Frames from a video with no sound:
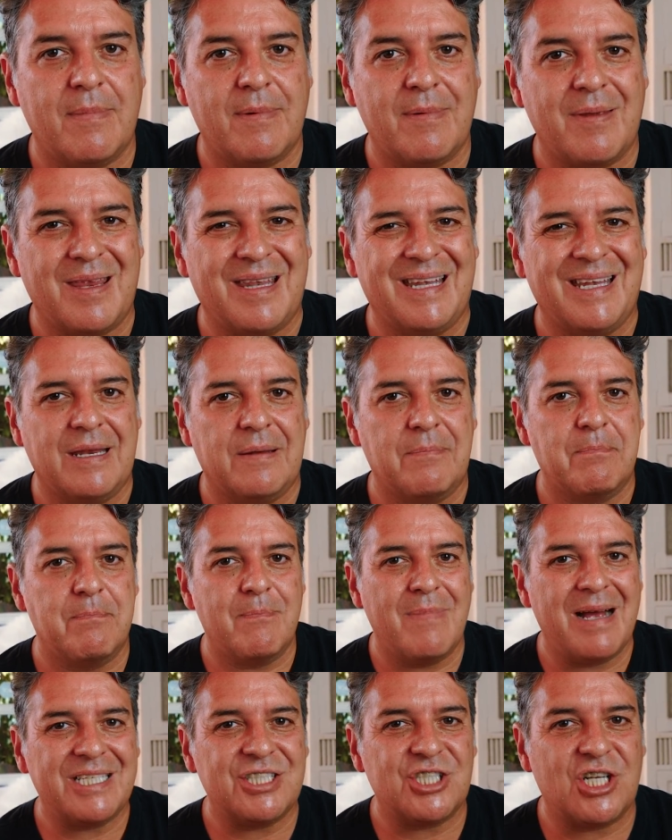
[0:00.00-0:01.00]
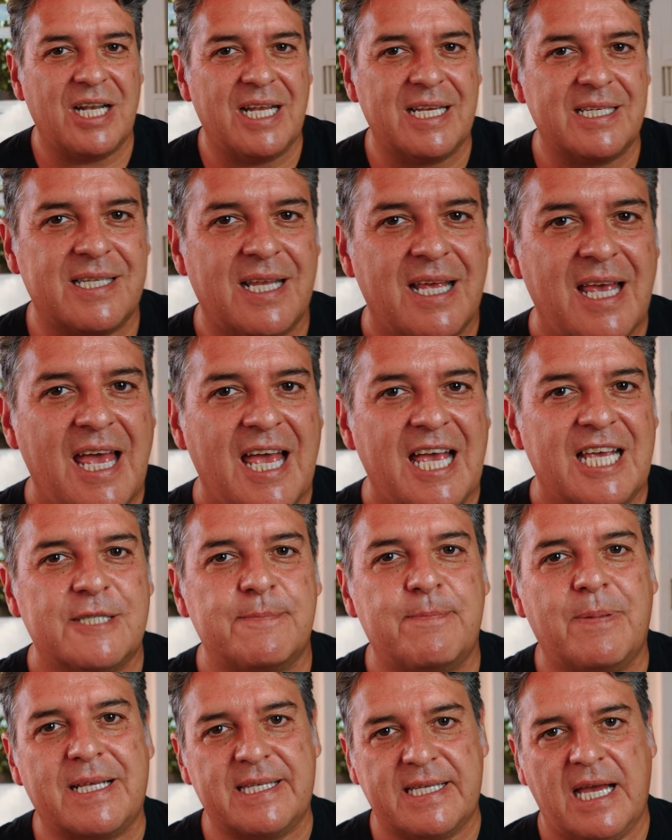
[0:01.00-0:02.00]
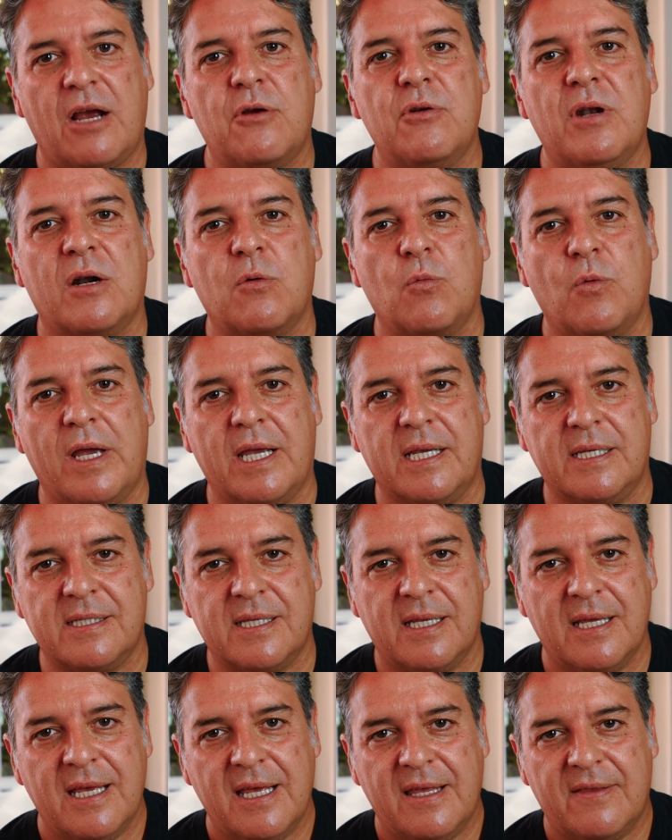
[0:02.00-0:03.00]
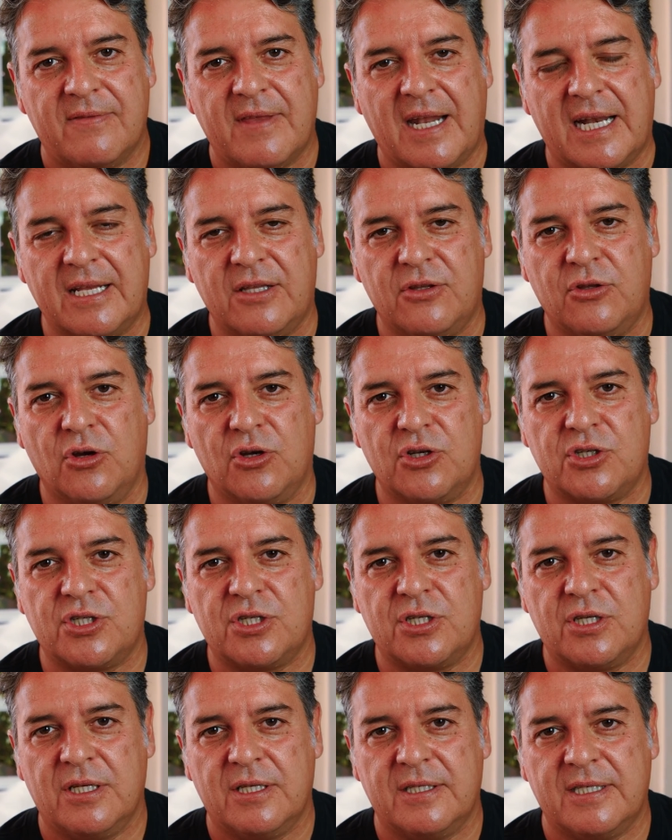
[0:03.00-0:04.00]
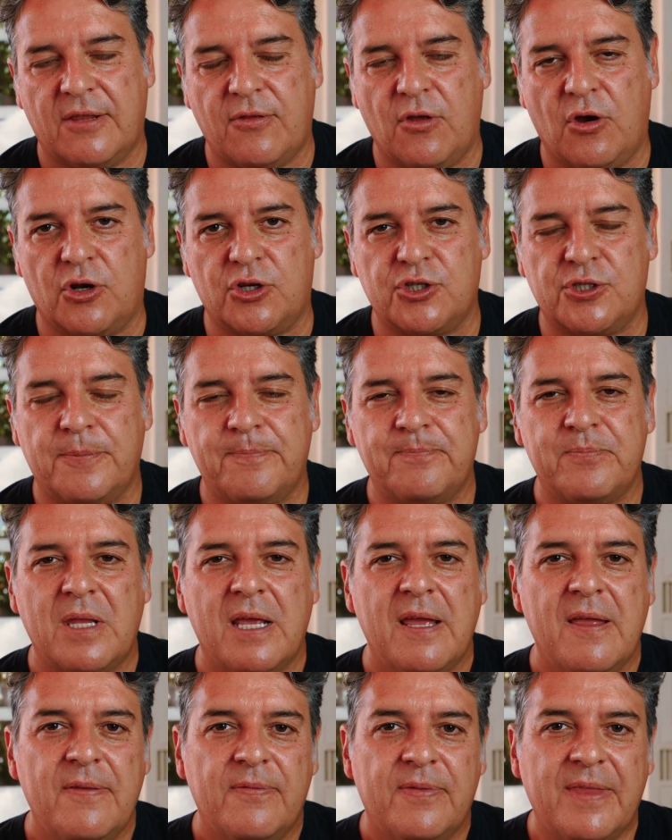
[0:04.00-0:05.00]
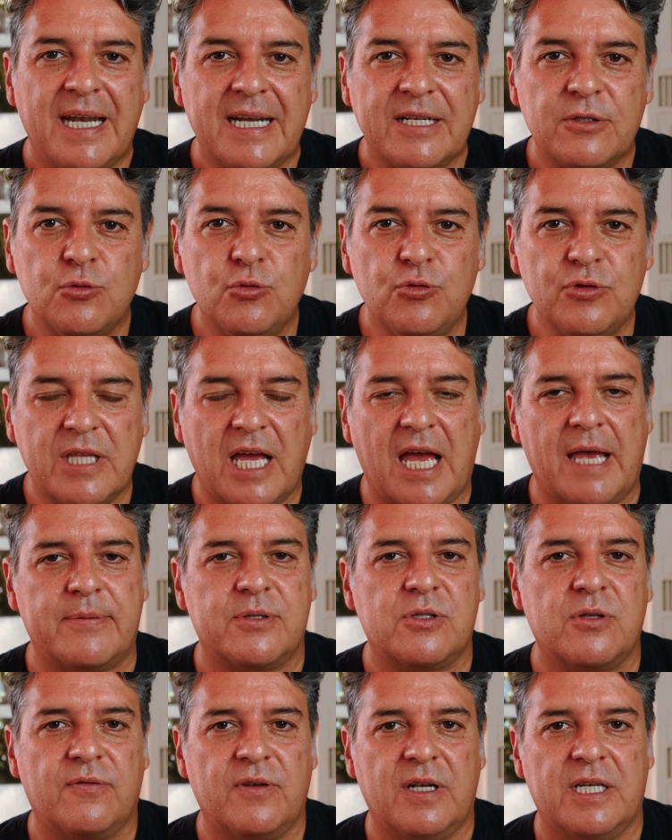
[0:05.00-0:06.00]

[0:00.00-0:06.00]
in much less spectacular ways than it does the dogs. There are two types of